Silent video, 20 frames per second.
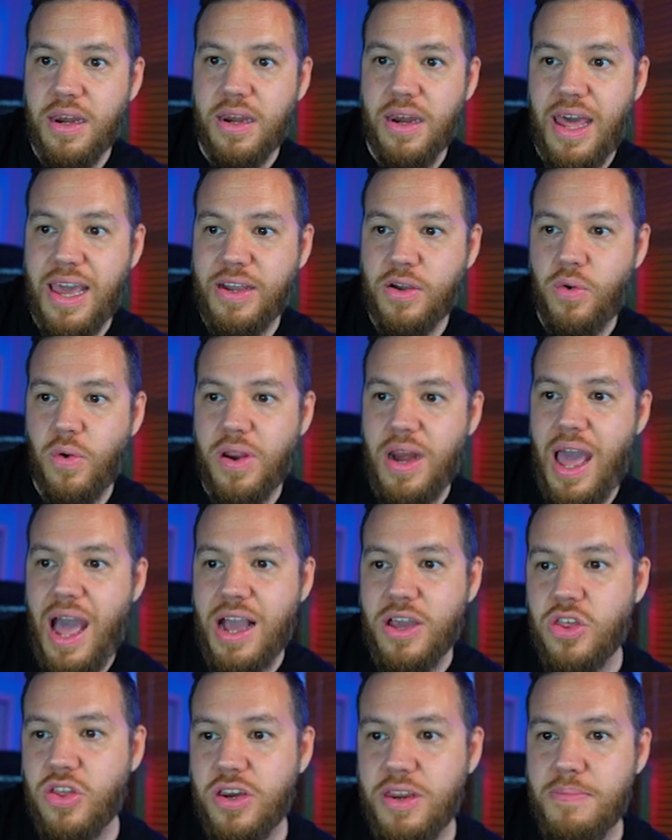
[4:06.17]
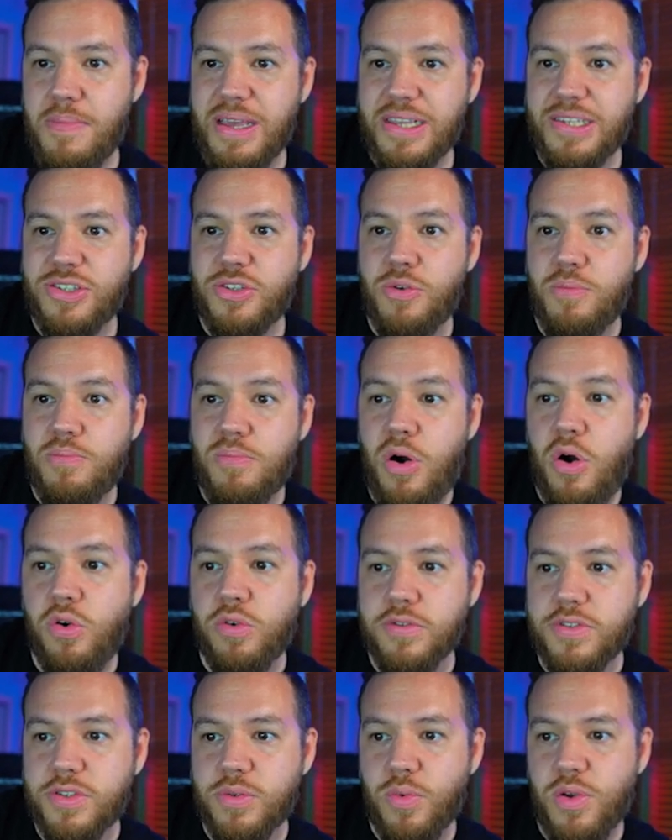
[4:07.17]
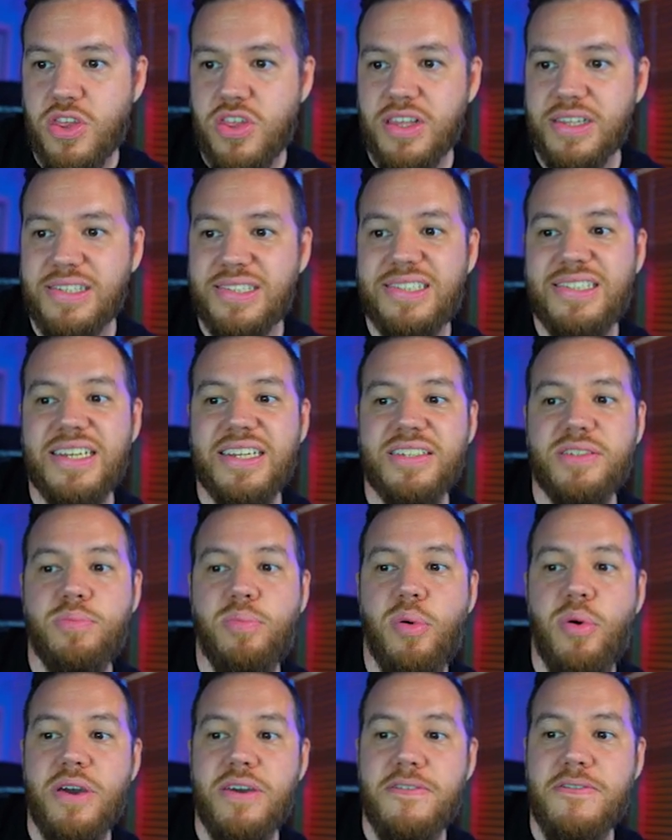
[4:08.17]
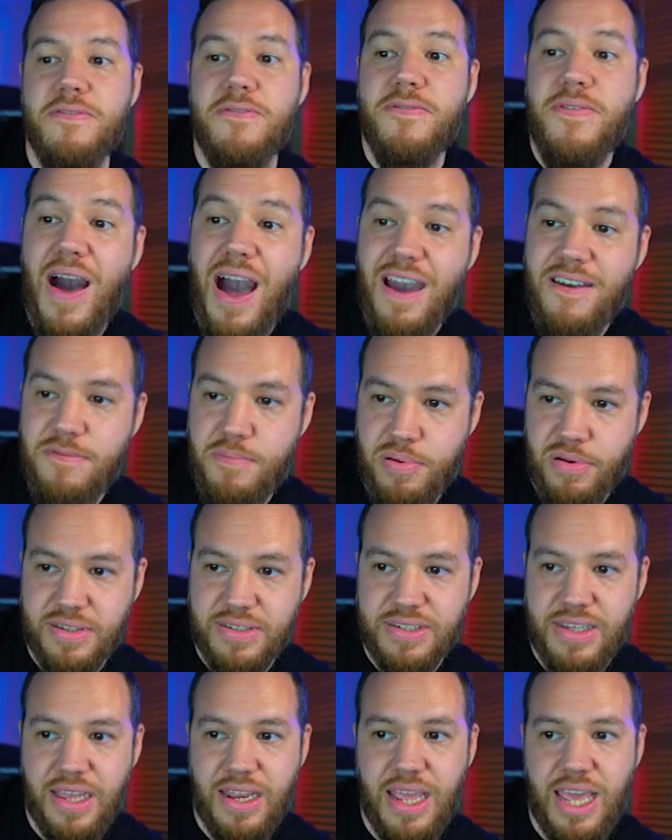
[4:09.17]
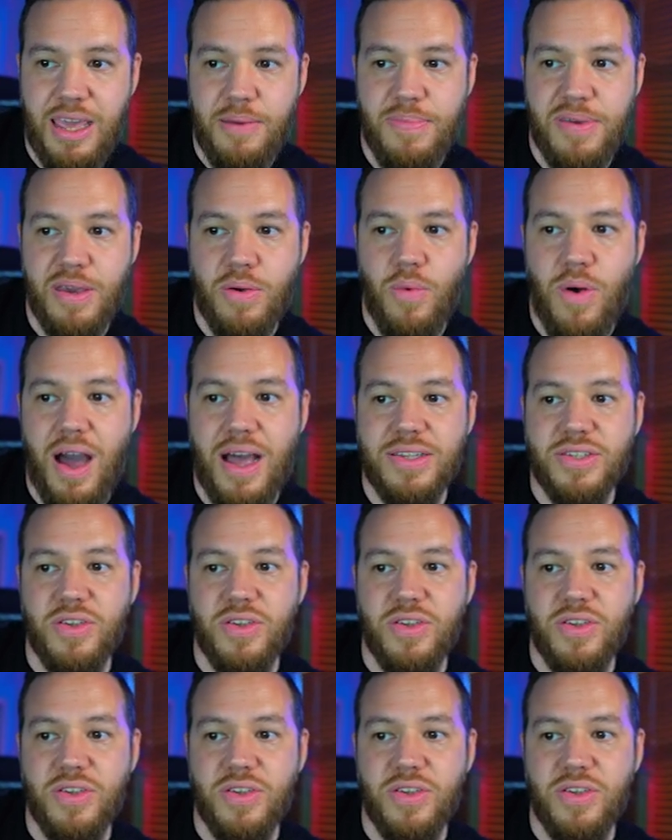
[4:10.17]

Litecoin actually makes the most, which is 6.5% APY.